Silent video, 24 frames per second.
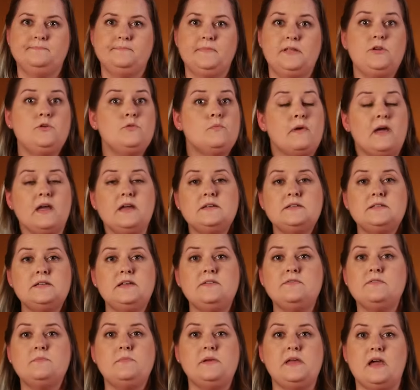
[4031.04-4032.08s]
You might
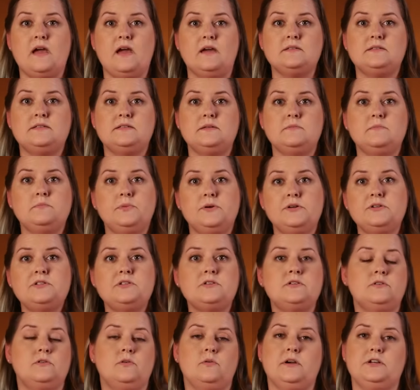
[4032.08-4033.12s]
even be asked some
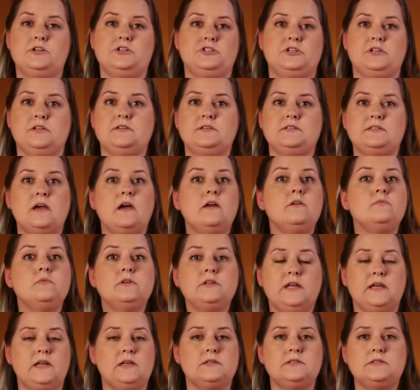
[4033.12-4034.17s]
personal questions
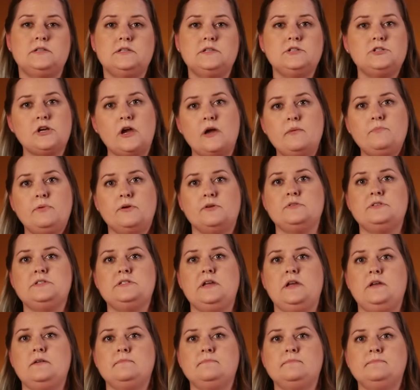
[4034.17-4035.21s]
unrelated to the job
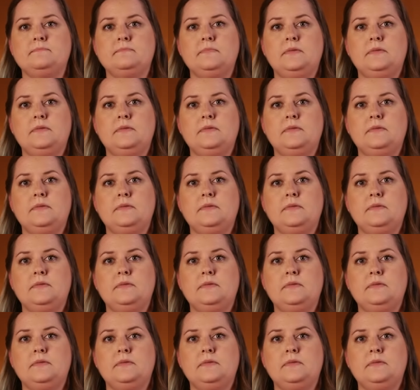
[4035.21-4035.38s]
posting.